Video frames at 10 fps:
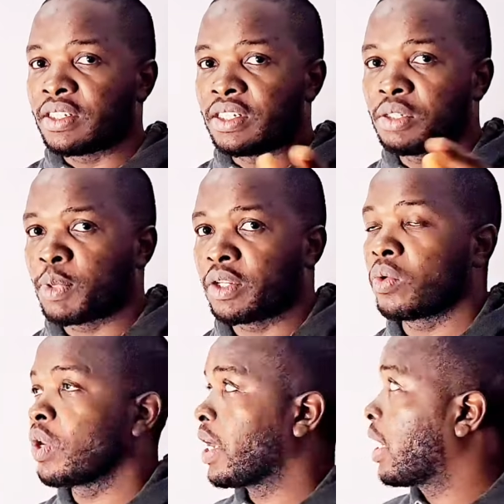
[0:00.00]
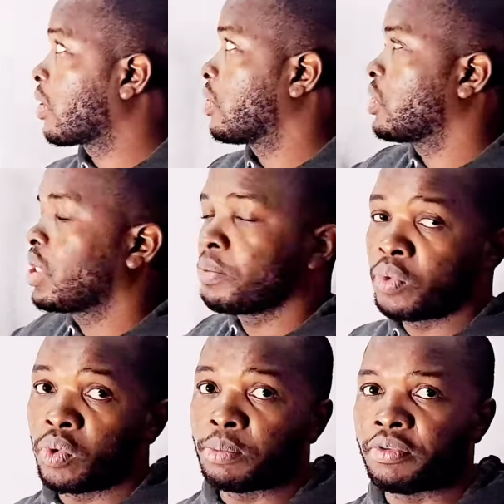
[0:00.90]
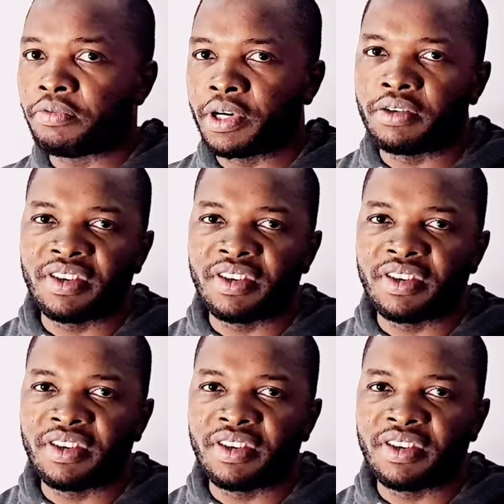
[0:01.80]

this particular concept will be very,